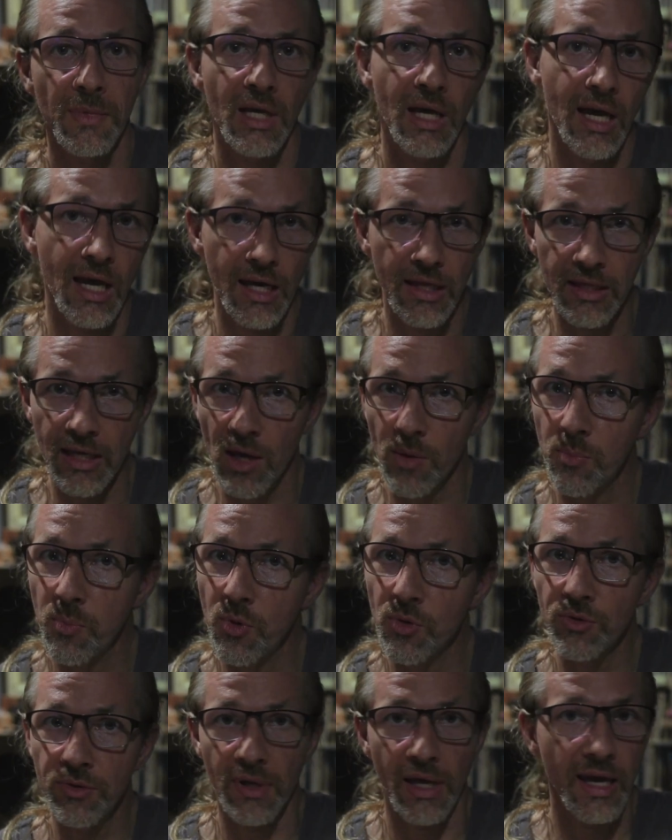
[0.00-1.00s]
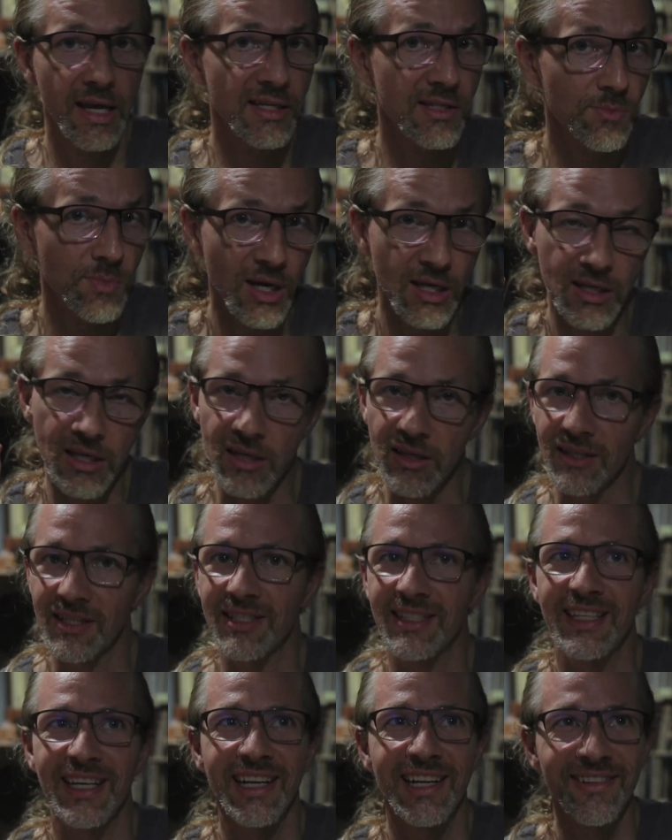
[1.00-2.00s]
and I put as many
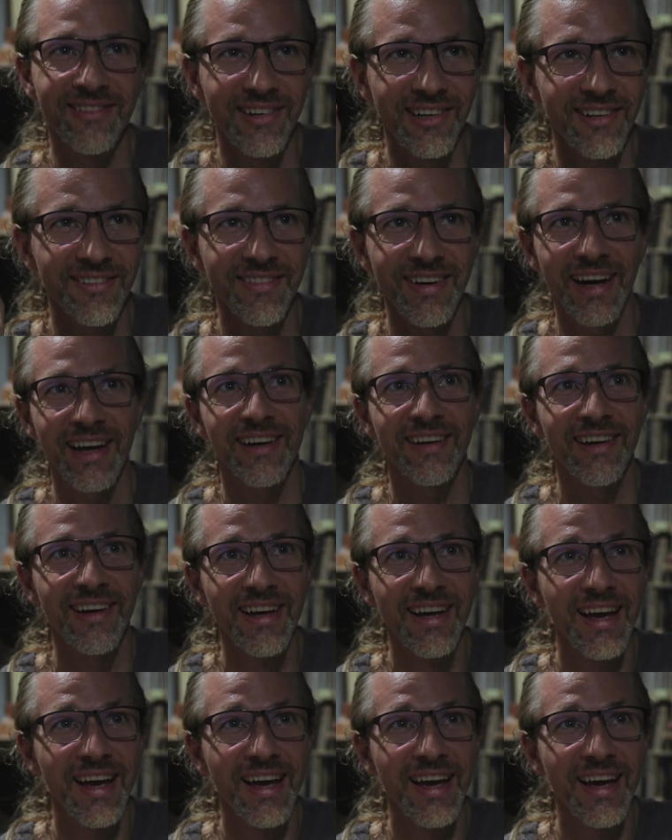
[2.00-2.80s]
silver wire